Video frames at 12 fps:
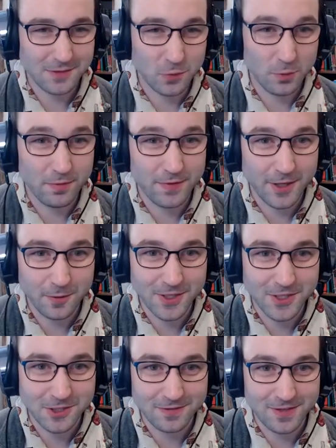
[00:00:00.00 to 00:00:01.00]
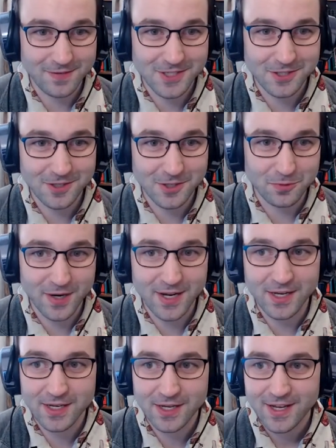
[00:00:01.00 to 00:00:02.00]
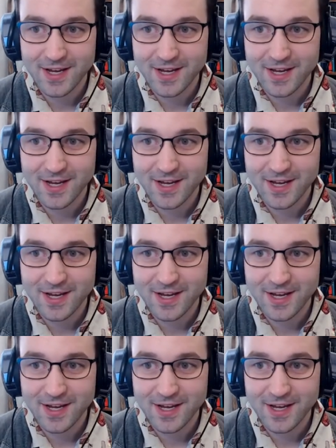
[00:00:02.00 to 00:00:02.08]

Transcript: of group evaluation of having students rank